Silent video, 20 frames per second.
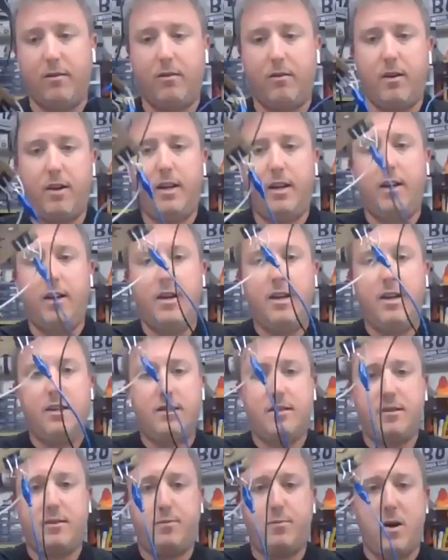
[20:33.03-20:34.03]
All right.
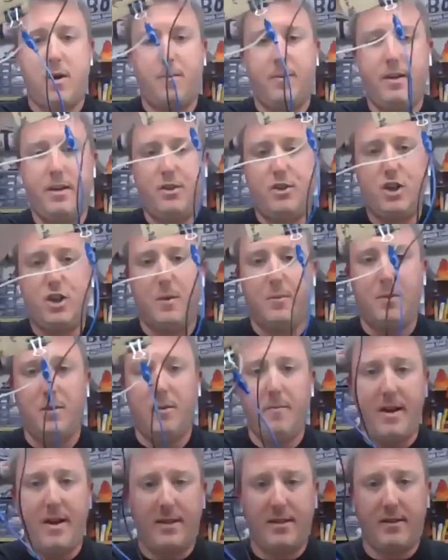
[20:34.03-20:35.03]
It's probably a
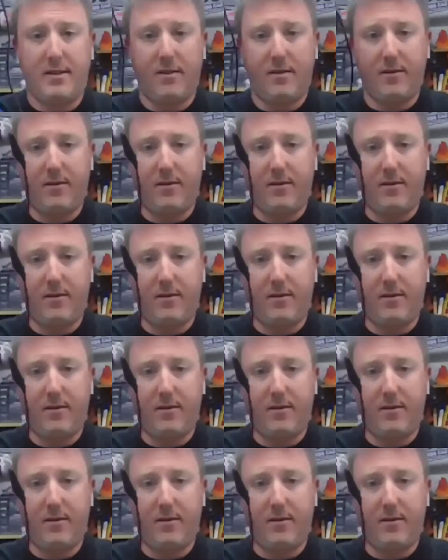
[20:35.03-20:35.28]
jumbled mess,